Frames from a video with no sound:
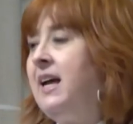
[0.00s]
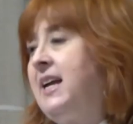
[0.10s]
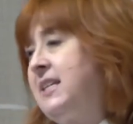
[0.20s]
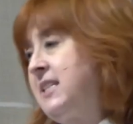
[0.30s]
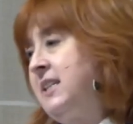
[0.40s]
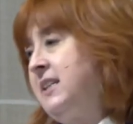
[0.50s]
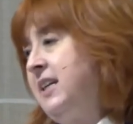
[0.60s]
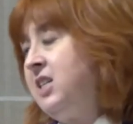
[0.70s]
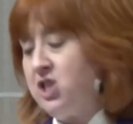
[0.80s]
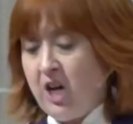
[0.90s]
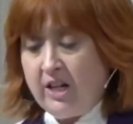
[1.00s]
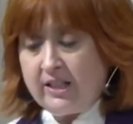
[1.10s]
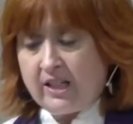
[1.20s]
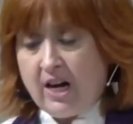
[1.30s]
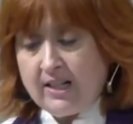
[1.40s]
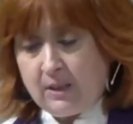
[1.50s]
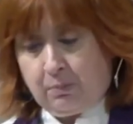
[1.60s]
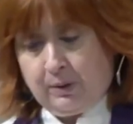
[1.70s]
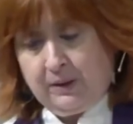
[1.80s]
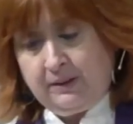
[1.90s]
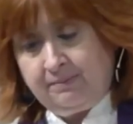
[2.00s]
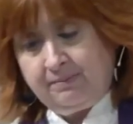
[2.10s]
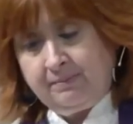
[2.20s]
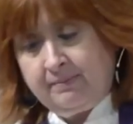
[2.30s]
light in John's gospel,